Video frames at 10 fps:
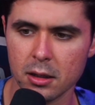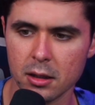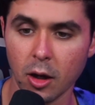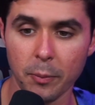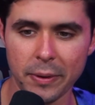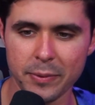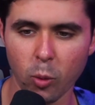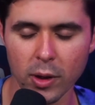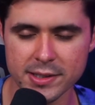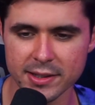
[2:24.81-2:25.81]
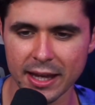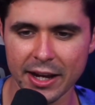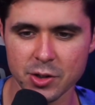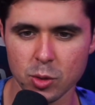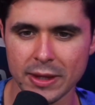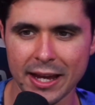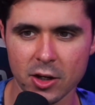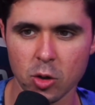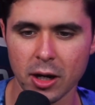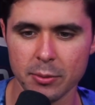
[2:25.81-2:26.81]
Oh, maybe it wasn't the actual that
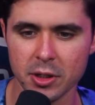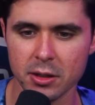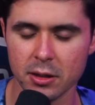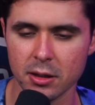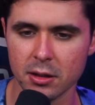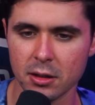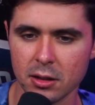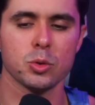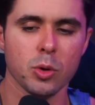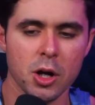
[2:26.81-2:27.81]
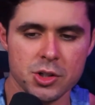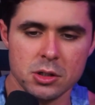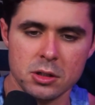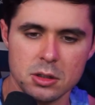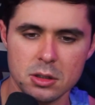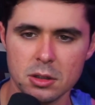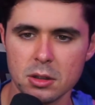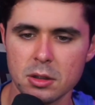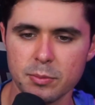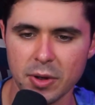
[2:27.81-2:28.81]
crime either. Roger.
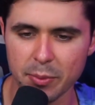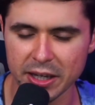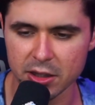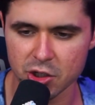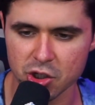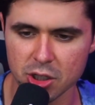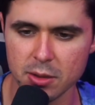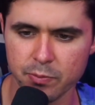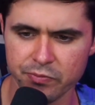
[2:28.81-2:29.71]
About making the ship.